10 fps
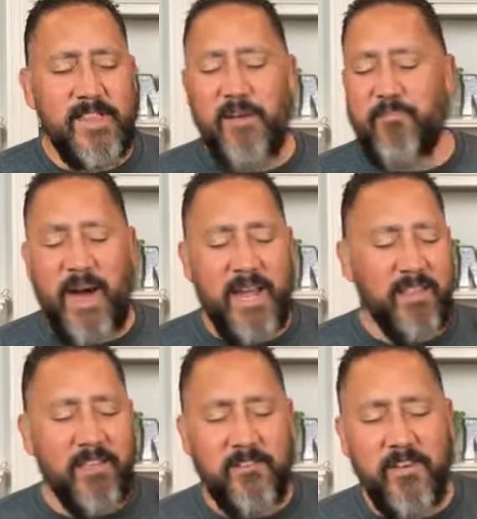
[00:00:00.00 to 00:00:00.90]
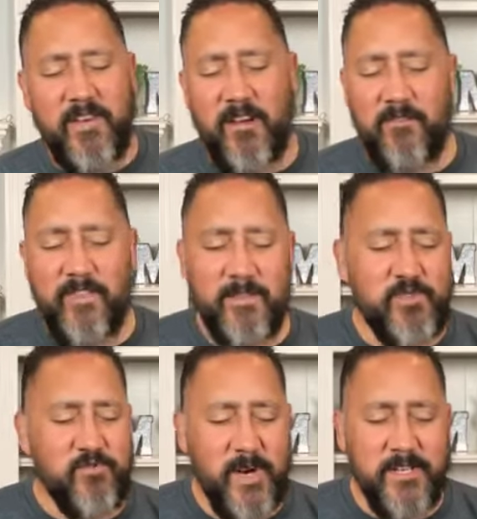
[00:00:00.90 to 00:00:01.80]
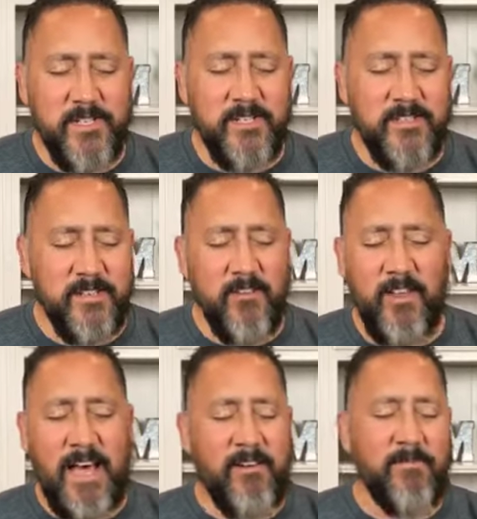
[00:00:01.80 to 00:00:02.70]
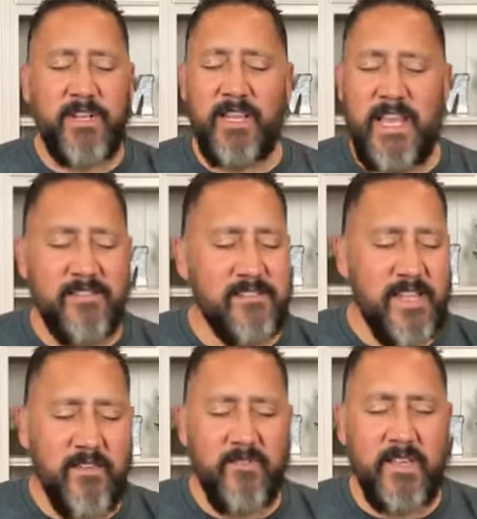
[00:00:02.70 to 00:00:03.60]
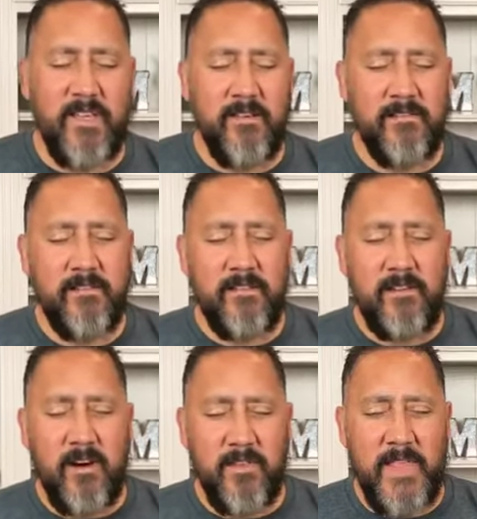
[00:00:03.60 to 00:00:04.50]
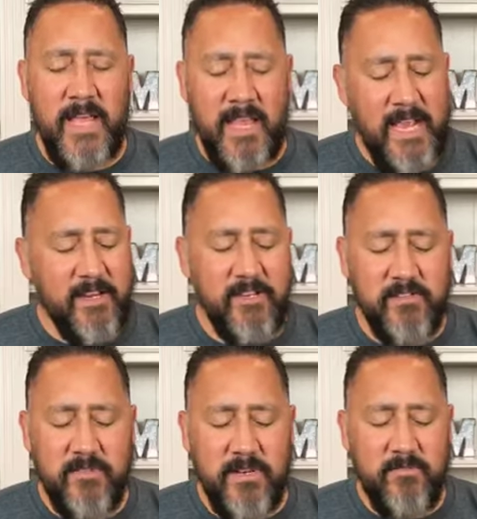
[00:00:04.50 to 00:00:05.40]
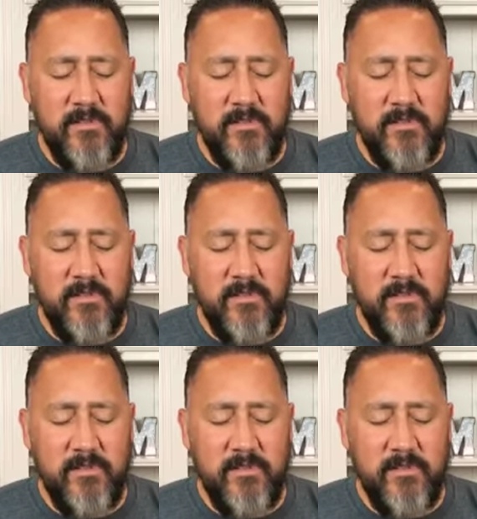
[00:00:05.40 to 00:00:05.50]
that pilot you took care of the obstructions and you allowed him to land safely on that landing strip.